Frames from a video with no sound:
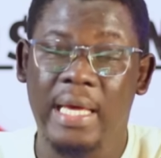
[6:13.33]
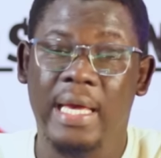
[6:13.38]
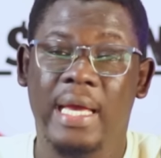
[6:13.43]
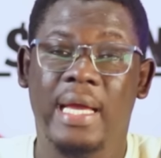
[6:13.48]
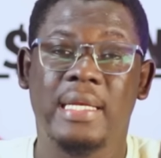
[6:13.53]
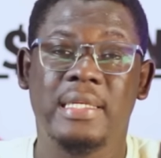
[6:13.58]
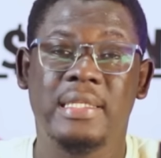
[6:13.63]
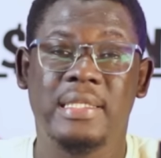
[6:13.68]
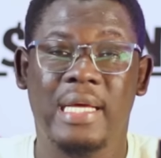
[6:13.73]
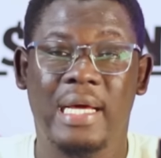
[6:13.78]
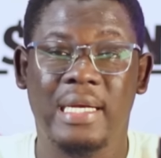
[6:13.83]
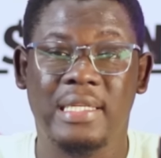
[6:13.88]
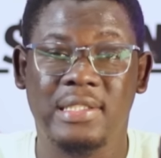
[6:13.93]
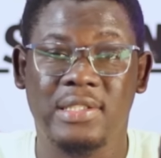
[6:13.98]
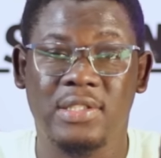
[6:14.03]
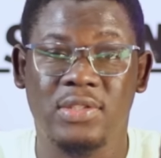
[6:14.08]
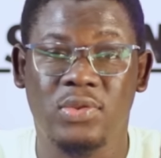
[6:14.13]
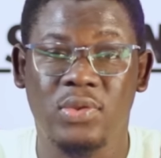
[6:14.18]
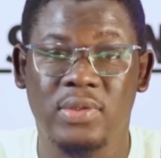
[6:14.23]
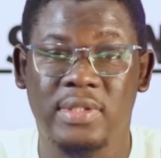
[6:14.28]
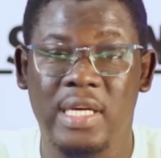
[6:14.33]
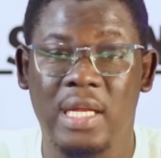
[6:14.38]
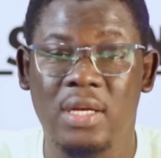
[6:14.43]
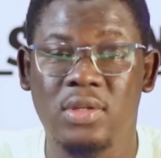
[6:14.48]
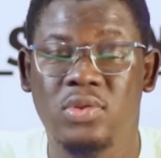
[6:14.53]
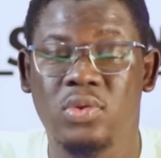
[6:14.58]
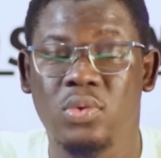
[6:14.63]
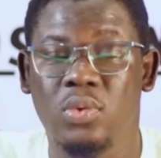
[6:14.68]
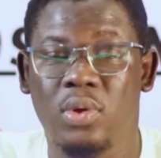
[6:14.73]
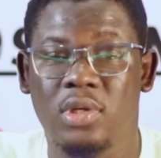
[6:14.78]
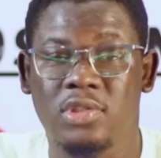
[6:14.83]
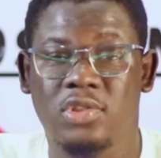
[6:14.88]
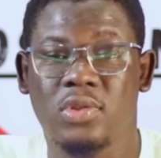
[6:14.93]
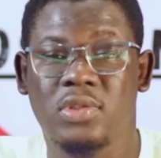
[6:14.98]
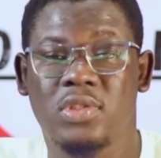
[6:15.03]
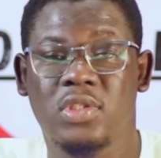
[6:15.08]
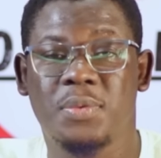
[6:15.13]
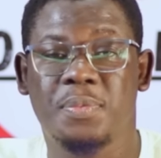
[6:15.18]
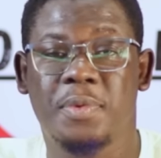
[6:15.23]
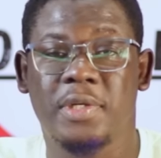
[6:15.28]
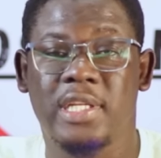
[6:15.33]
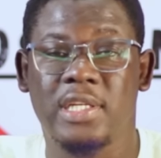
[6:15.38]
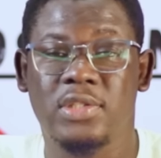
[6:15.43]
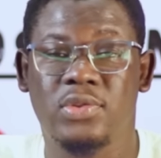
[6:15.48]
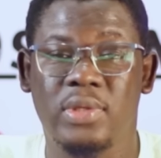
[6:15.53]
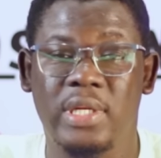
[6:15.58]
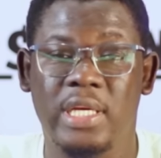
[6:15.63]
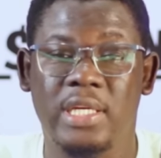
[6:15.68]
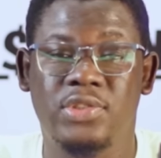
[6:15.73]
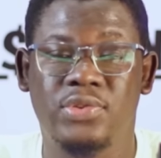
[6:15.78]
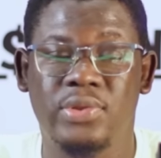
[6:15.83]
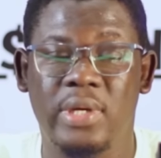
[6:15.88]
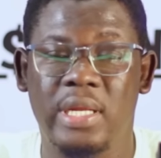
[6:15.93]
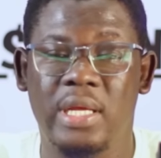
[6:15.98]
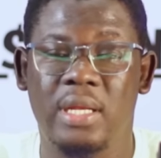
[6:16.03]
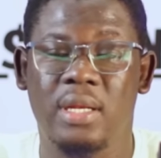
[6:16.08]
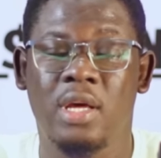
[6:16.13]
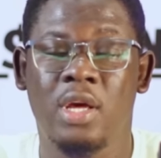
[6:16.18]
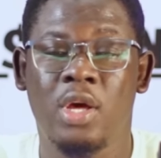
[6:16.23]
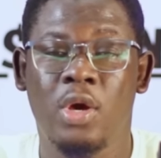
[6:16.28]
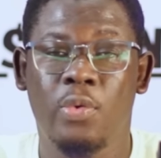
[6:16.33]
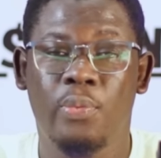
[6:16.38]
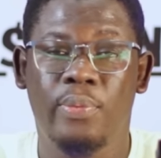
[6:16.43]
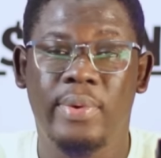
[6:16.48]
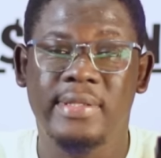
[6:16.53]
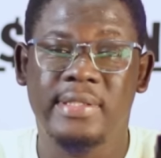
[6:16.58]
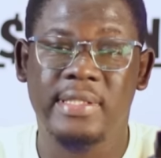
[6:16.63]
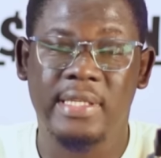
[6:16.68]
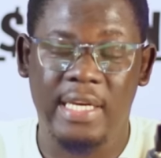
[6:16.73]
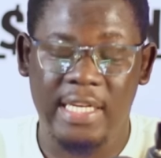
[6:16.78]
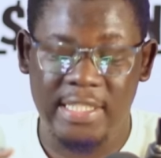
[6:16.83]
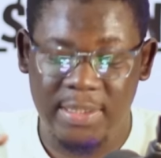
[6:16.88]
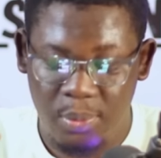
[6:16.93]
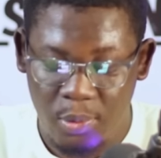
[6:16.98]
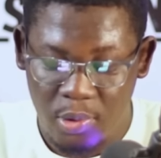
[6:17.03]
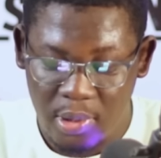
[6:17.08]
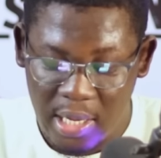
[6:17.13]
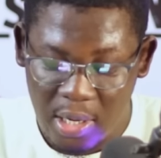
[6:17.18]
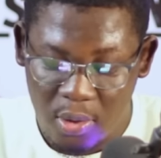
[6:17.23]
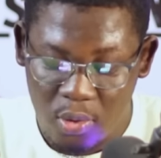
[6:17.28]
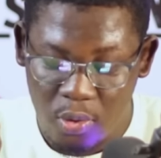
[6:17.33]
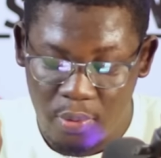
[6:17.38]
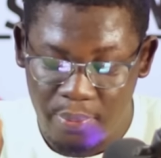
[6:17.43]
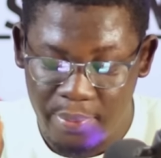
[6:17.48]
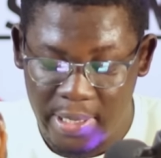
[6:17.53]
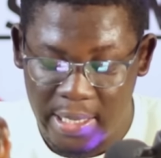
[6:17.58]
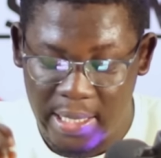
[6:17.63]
And that is it. So Salisu was also spotted today training with AS Monaco.